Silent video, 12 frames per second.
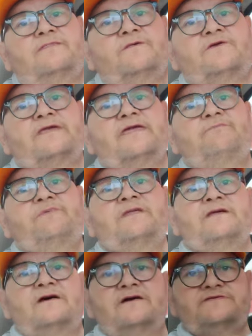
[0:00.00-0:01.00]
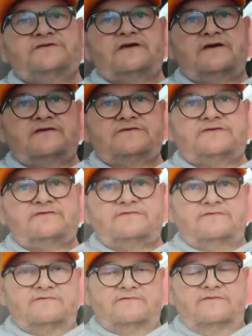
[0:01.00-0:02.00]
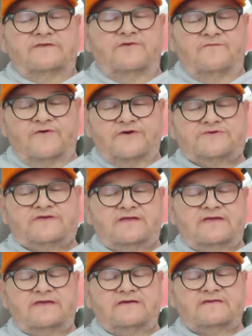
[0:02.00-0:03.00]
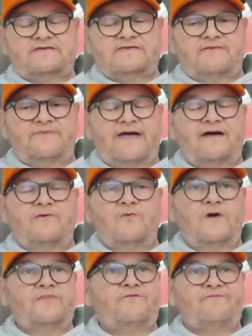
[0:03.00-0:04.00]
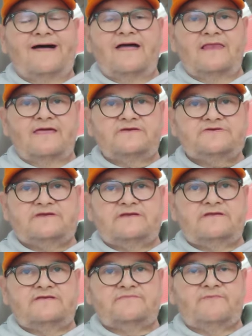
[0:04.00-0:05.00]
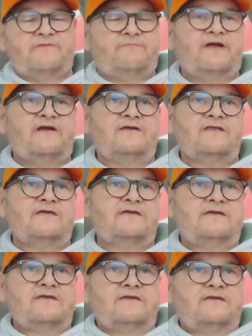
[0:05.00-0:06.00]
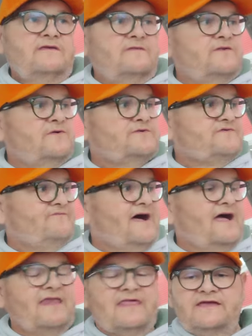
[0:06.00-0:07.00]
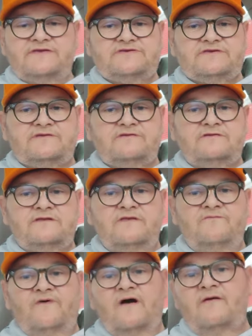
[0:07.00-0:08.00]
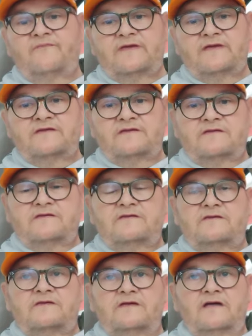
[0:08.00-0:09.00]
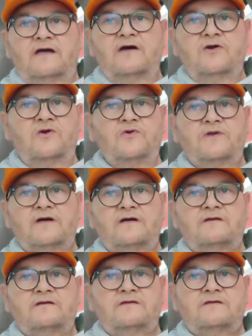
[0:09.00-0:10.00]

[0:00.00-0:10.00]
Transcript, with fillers: they're keeping it hush hush, the university is, about what the violation is, but apparently there was a violation involving Ahuna